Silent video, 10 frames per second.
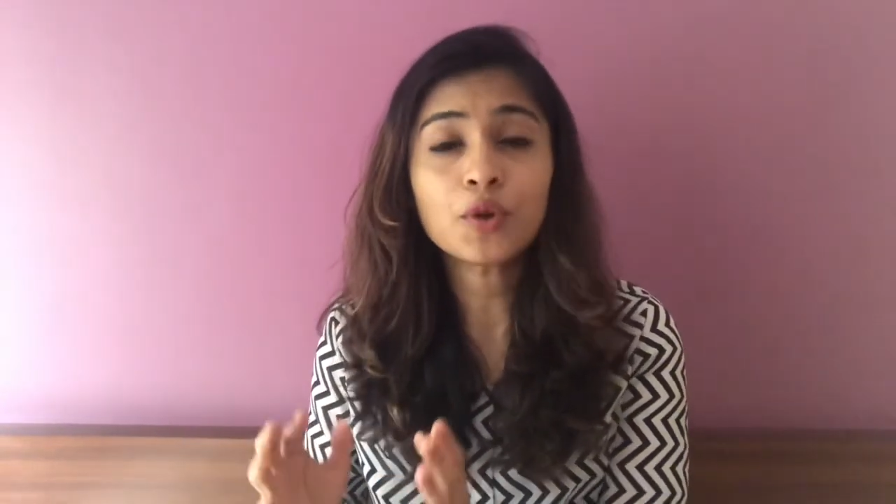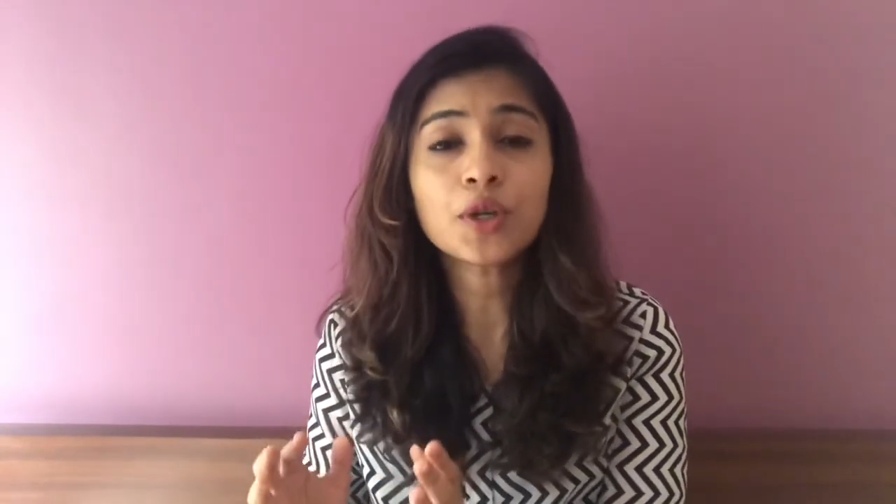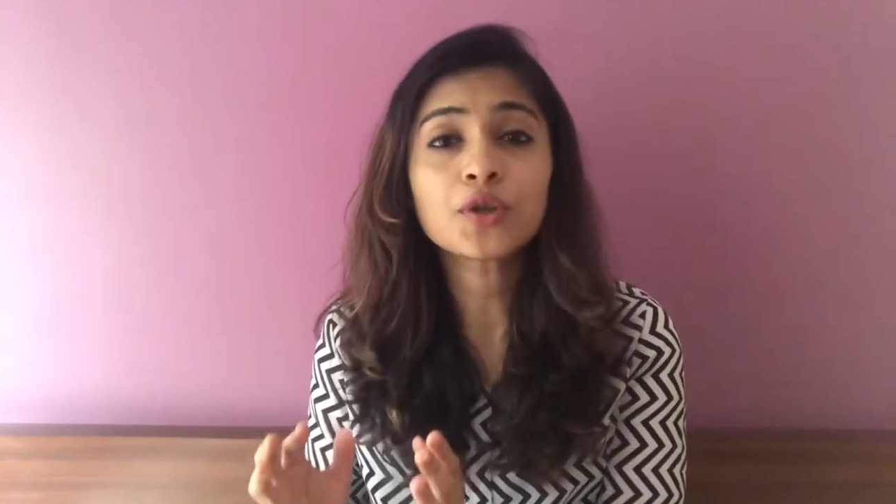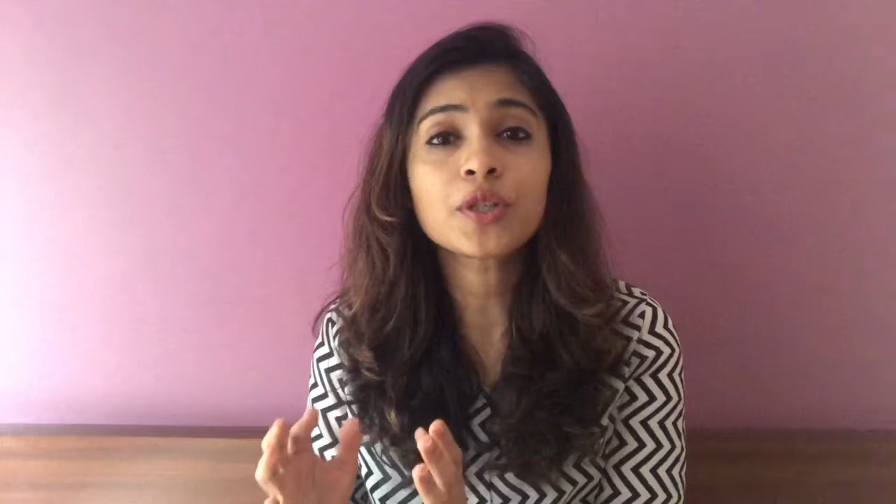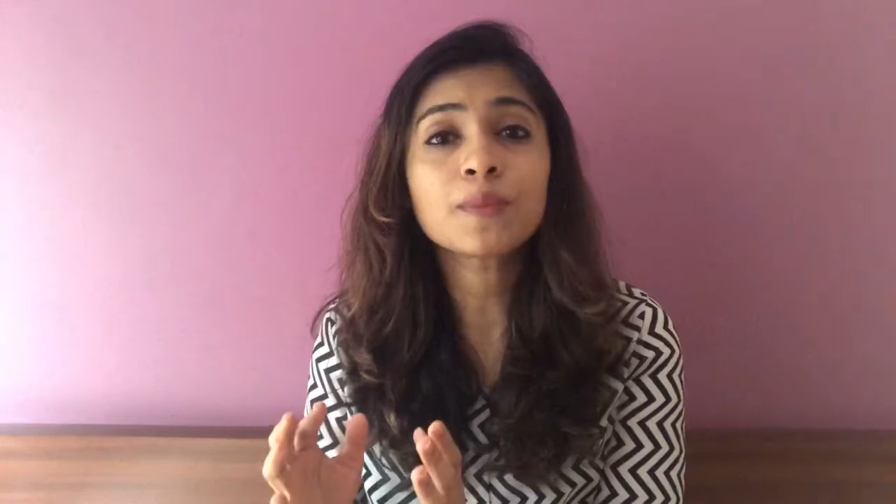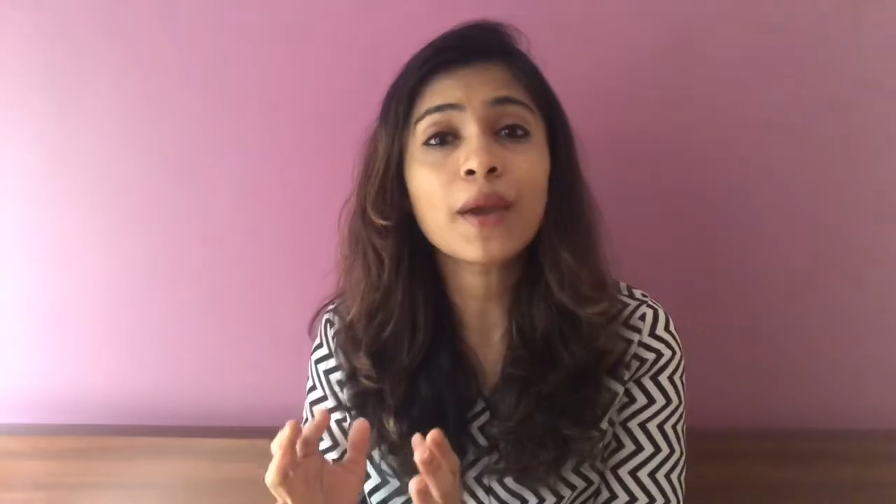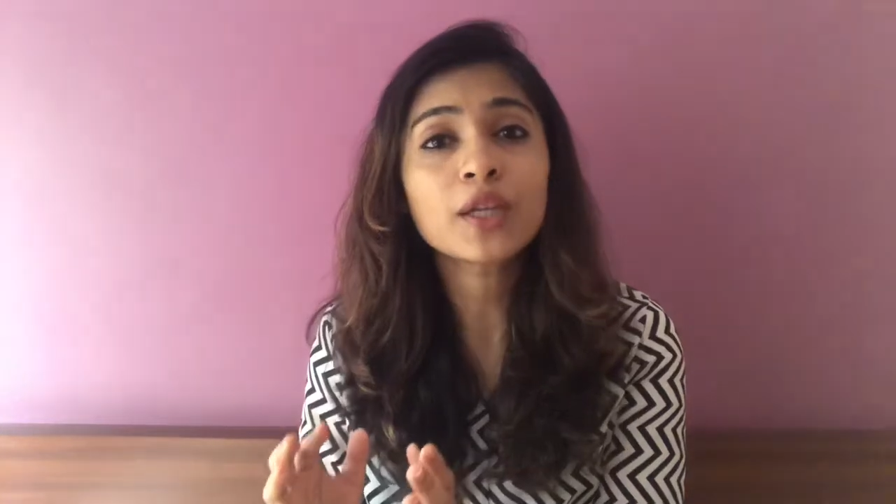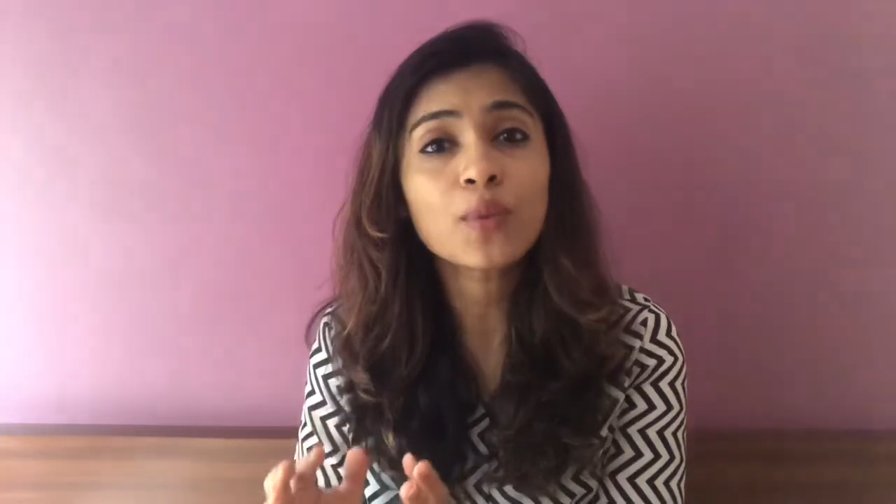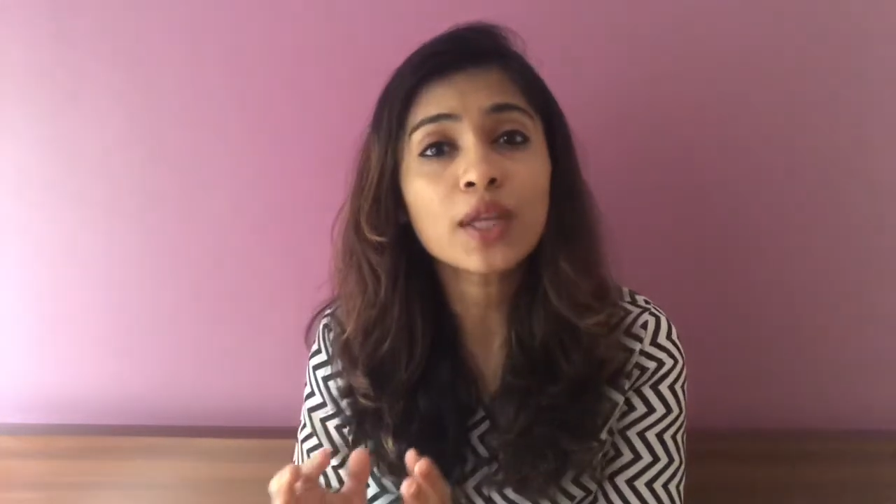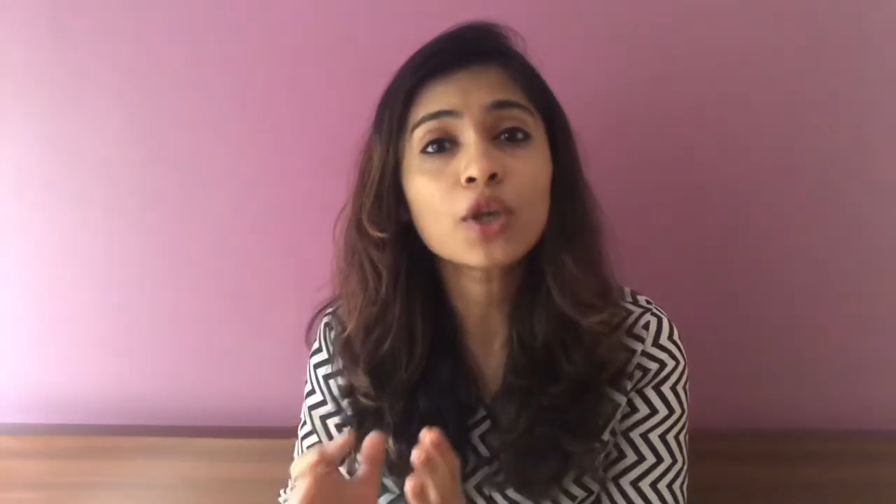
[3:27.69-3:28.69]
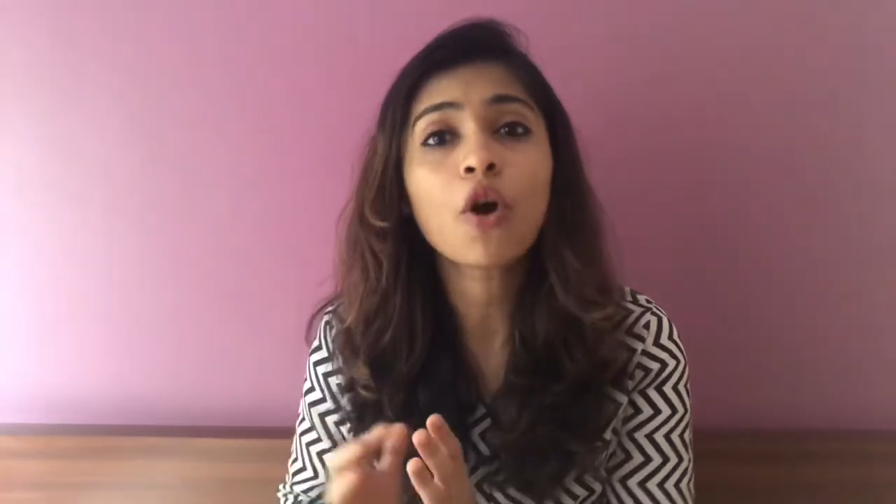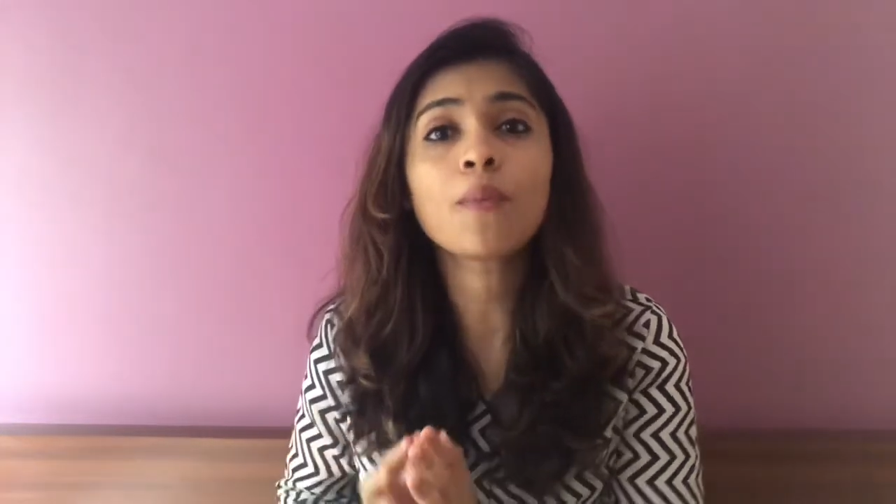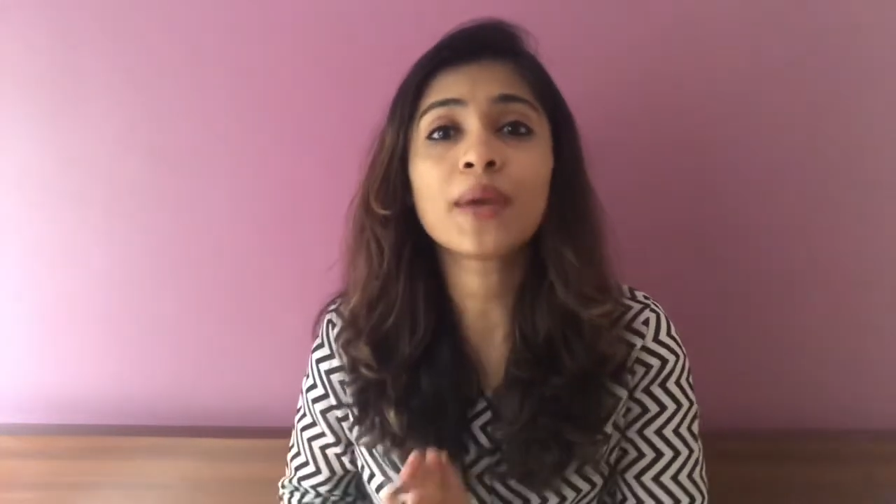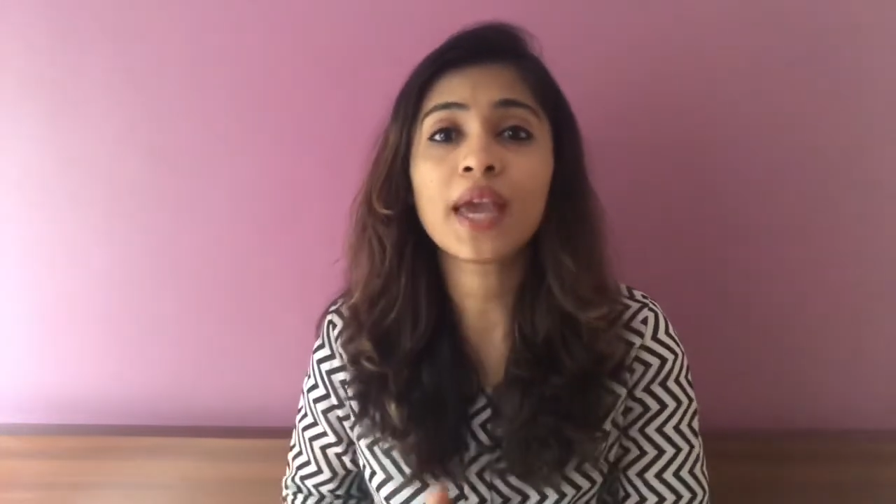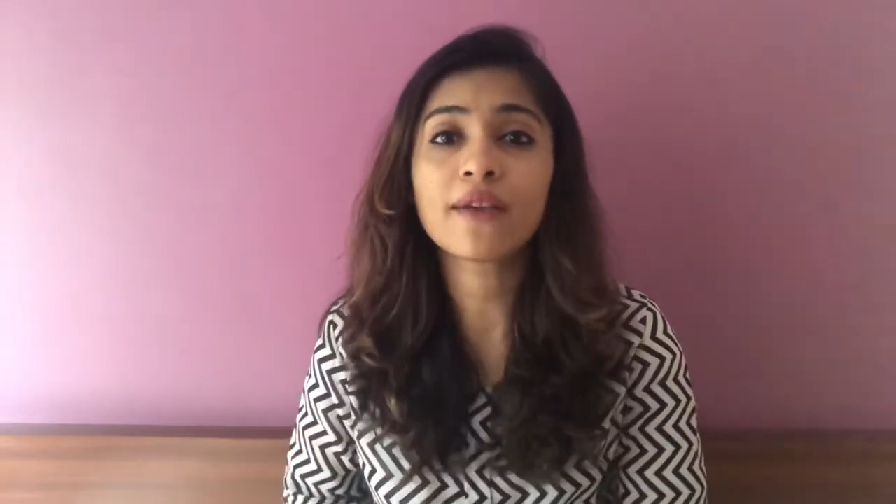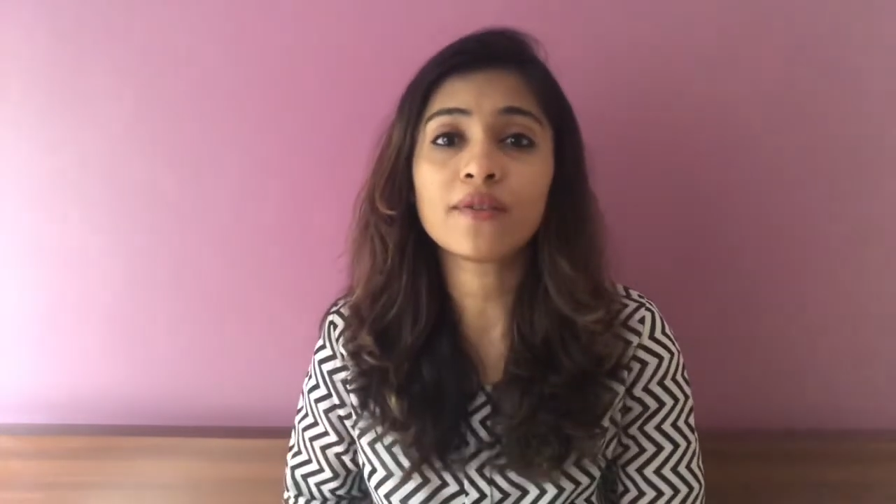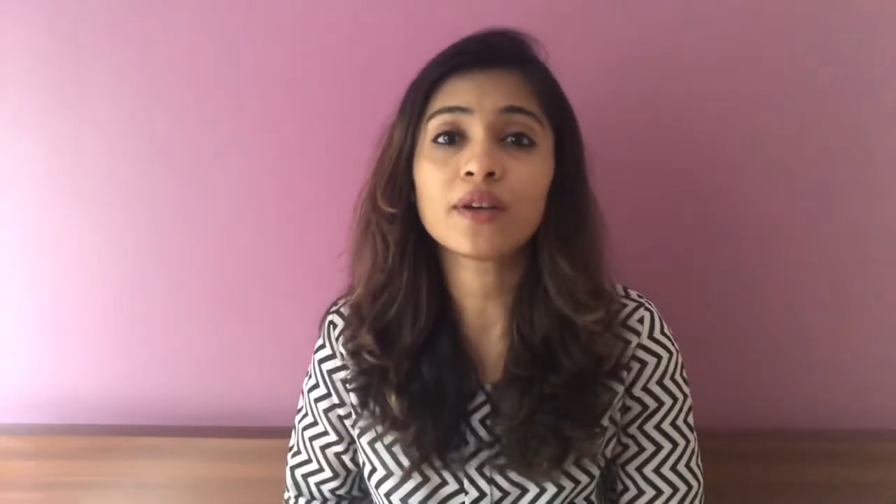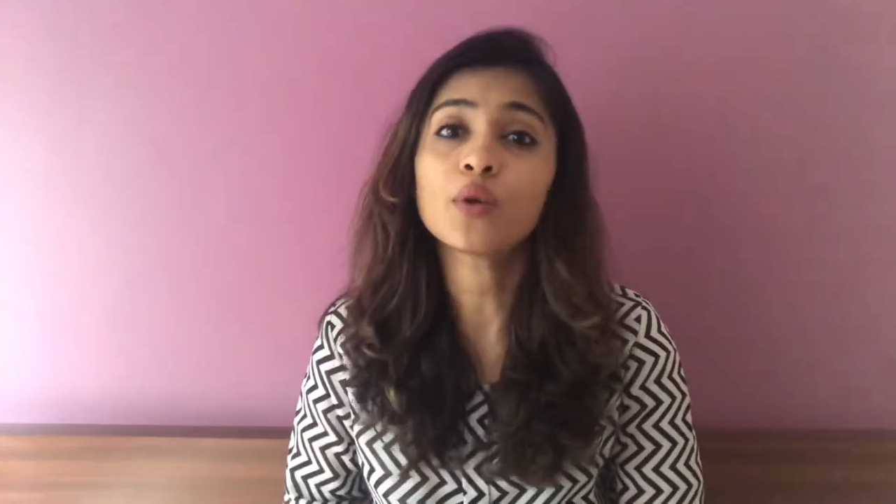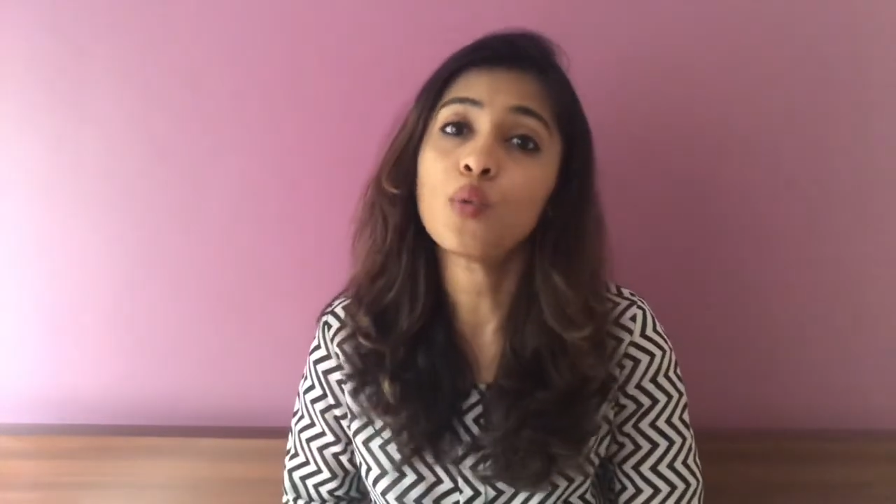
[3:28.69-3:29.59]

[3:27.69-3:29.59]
introspect whether your behavior